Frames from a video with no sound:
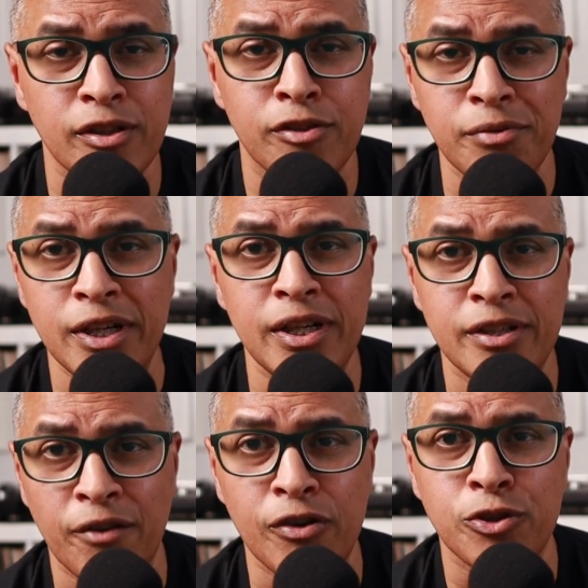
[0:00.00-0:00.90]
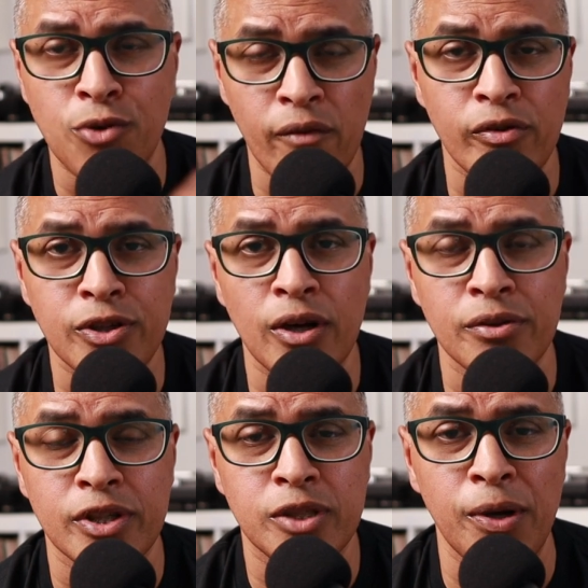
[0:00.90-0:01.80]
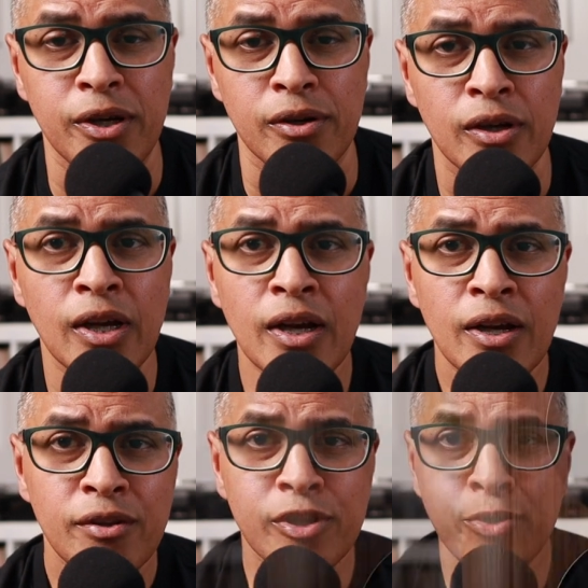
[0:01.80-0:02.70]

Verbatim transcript: the three different drivers on the speaker. The